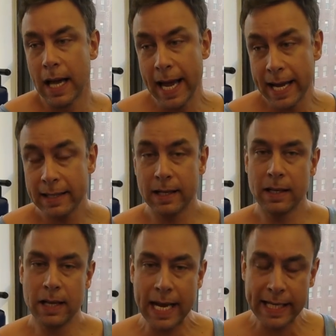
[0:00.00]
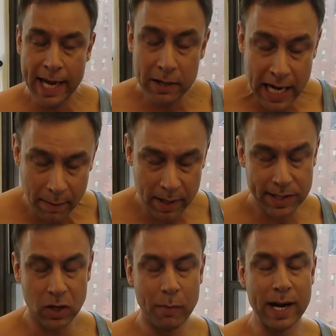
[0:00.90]
And I can't hammer
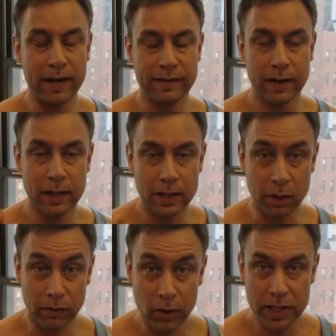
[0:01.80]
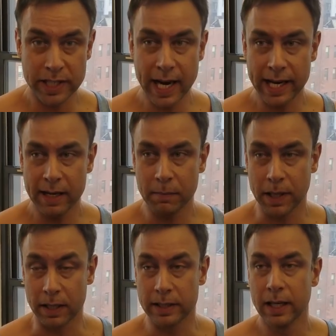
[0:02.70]
this home enough. The reverse dieting
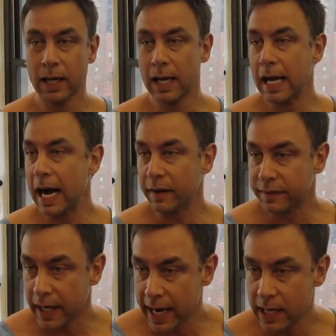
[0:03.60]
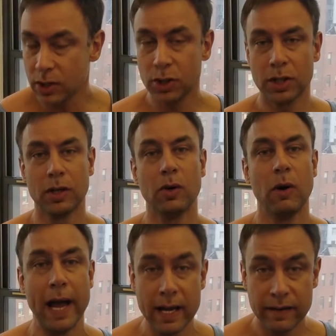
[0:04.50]
part after any
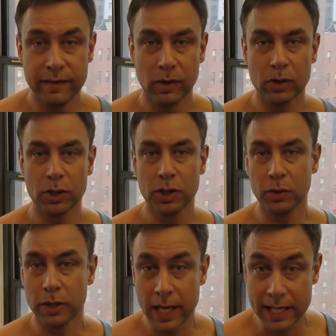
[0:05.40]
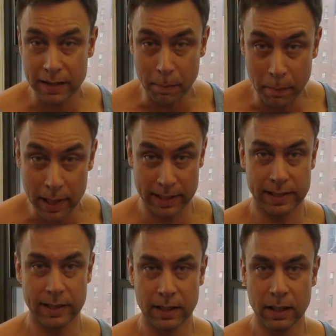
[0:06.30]
show, any photo shoot is a
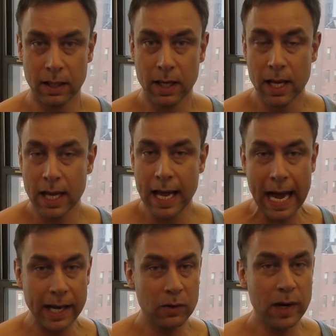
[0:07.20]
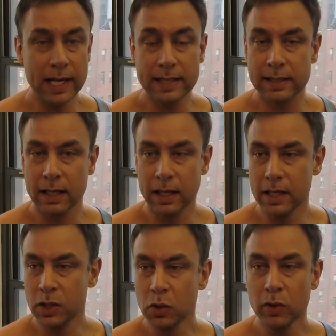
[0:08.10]
must. Otherwise,
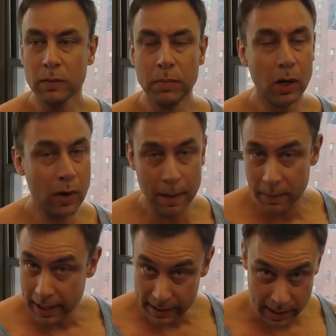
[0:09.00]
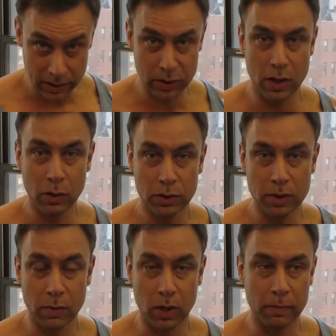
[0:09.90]
you will blow up like there's no
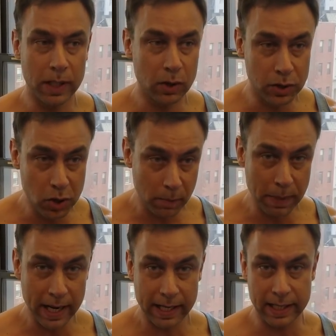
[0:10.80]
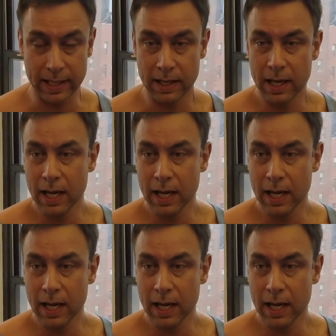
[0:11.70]
tomorrow because your body